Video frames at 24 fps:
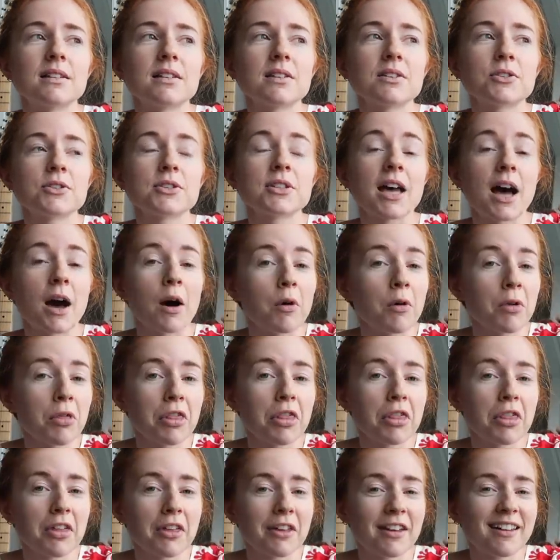south,
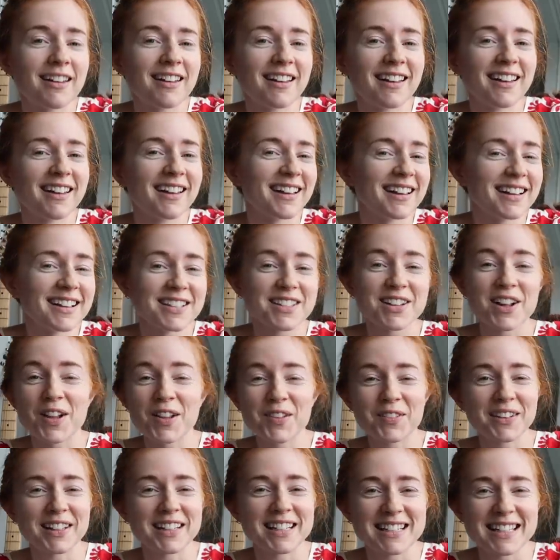is all
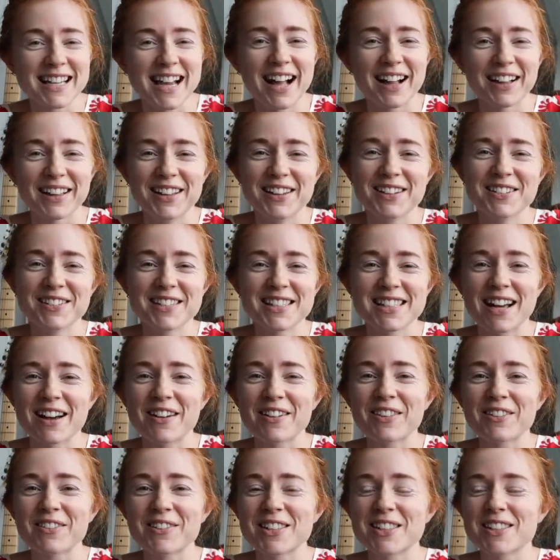I'm going to tell you,
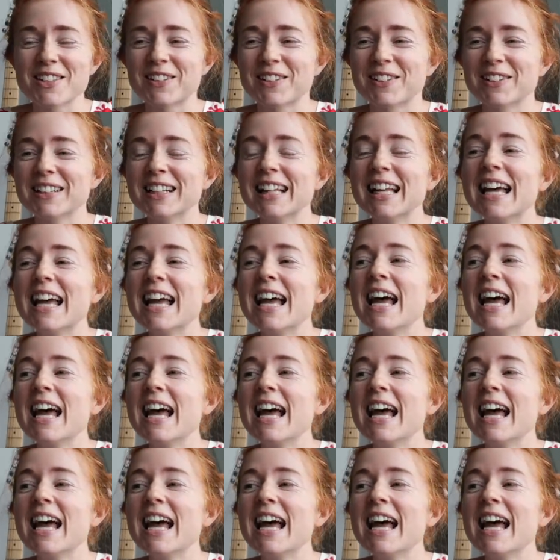south of Seoul.